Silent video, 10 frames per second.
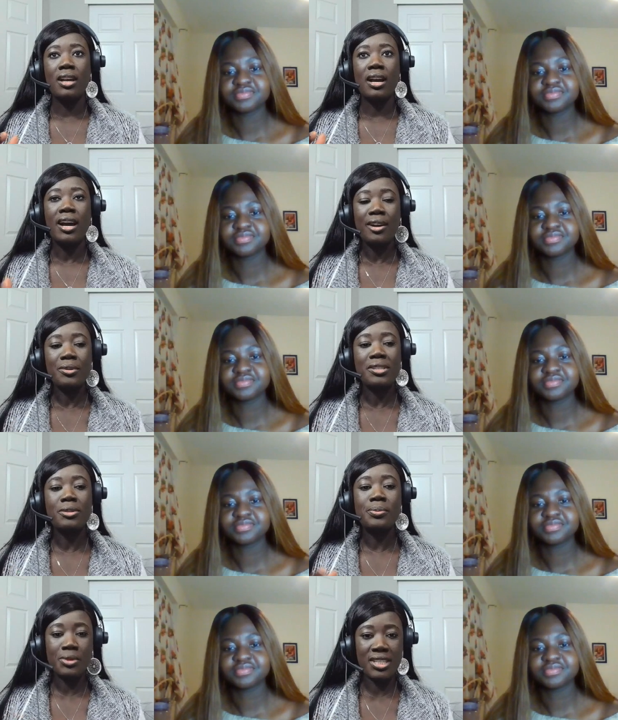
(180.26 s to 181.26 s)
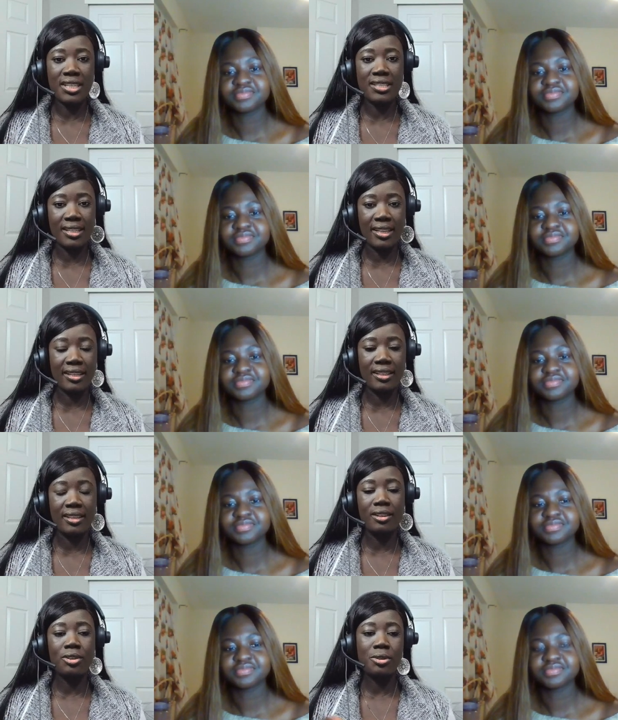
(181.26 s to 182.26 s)
Speaker 1: how is the process like
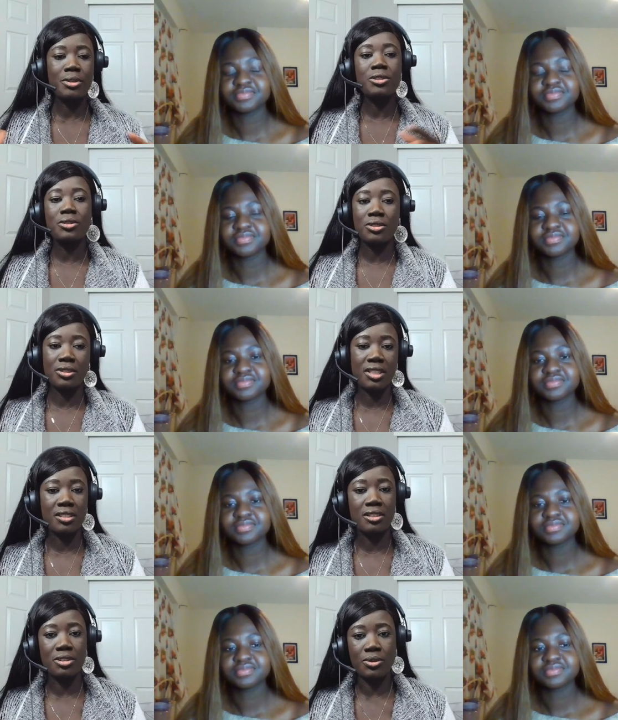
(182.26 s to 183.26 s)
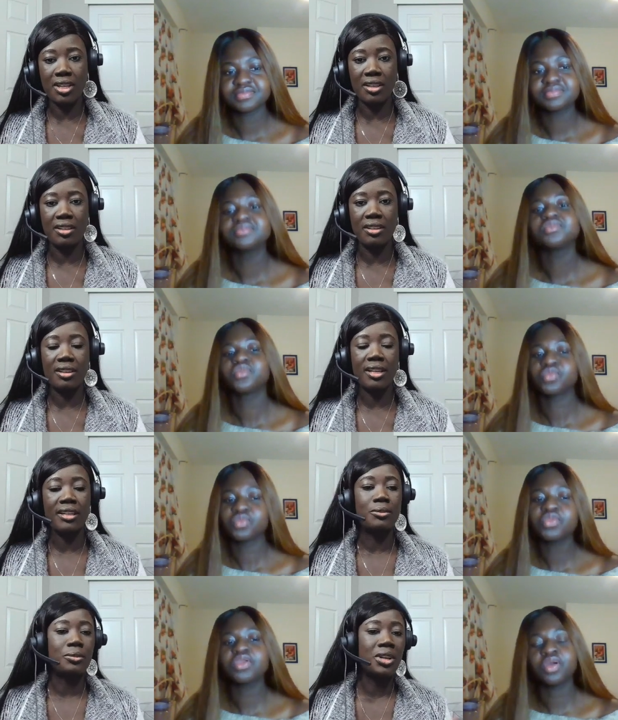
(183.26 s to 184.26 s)
coming to study in the UK?
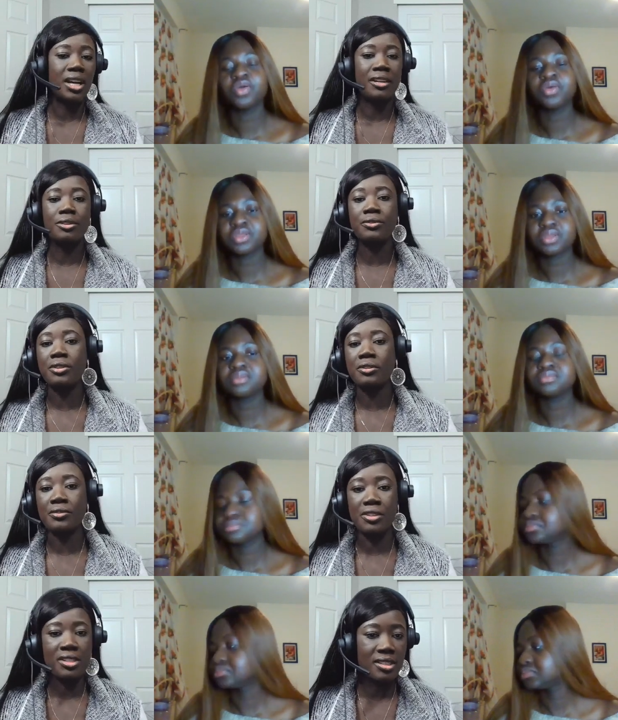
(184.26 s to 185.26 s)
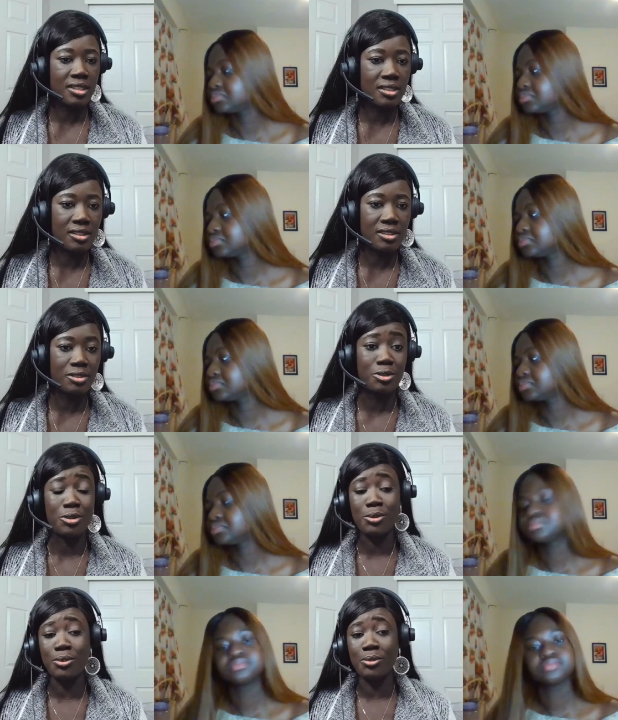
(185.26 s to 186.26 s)
Like, what kind of universities do
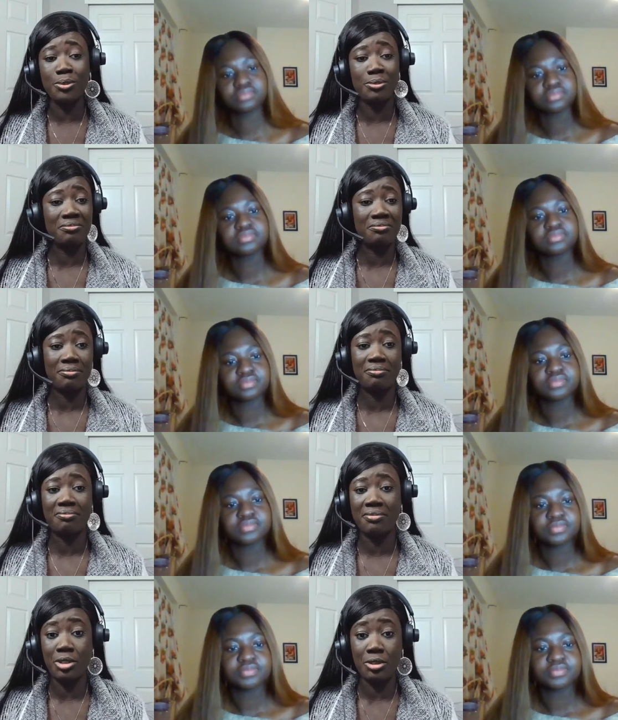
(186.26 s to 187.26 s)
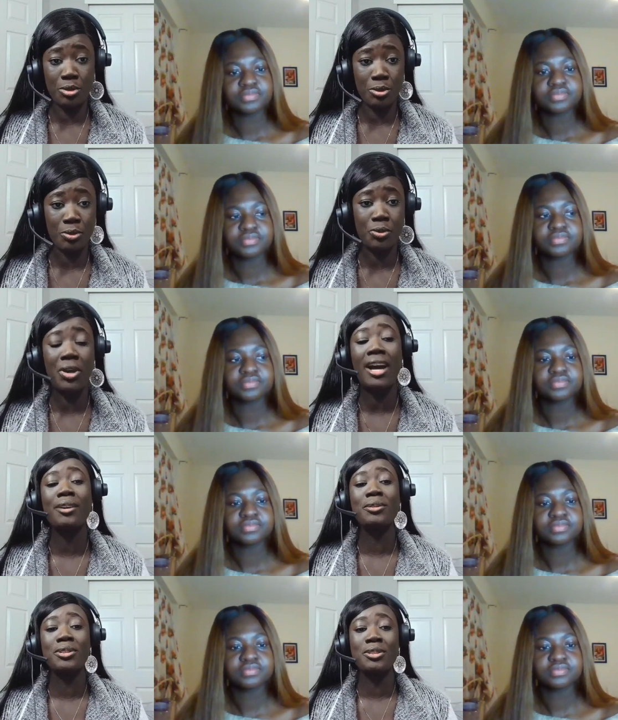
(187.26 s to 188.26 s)
you?
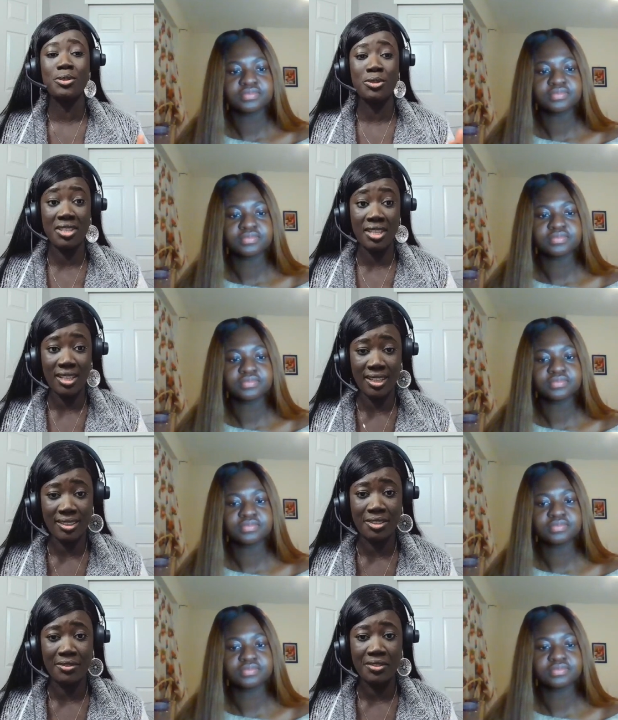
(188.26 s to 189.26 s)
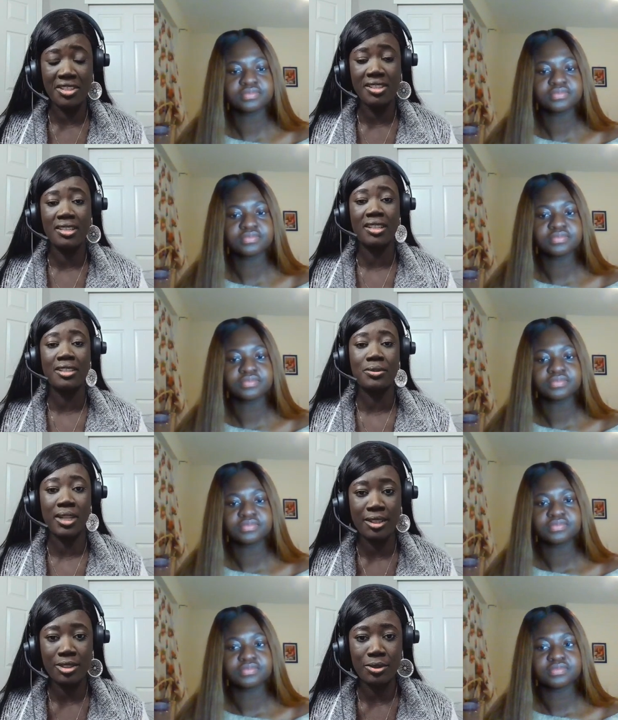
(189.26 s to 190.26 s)
How did you select the university that you
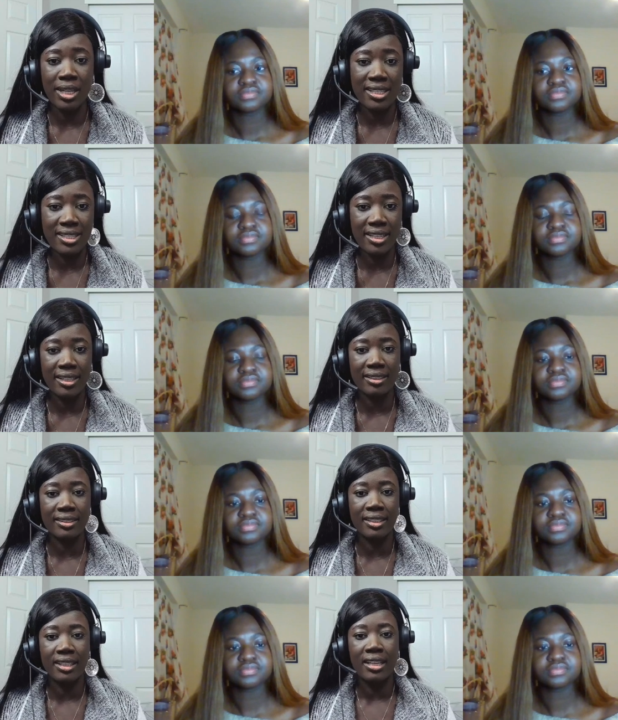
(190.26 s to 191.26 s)
like to attend?